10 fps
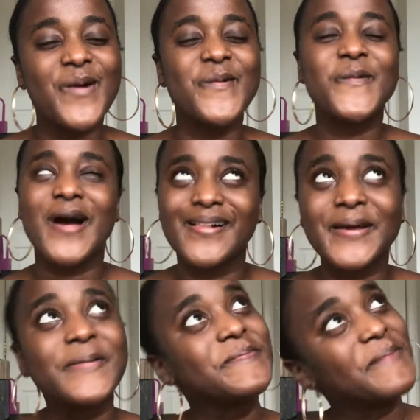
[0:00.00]

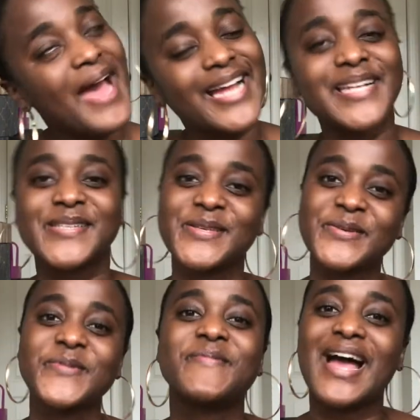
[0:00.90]
welcome back
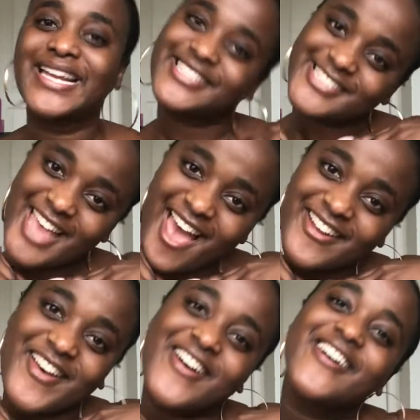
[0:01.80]
to my
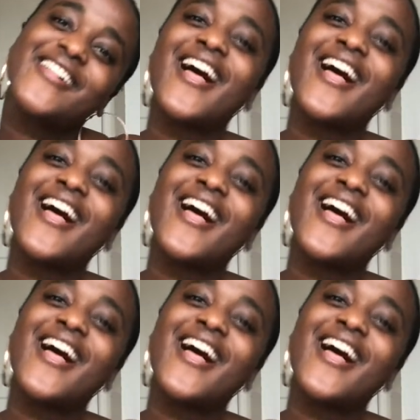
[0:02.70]
channel.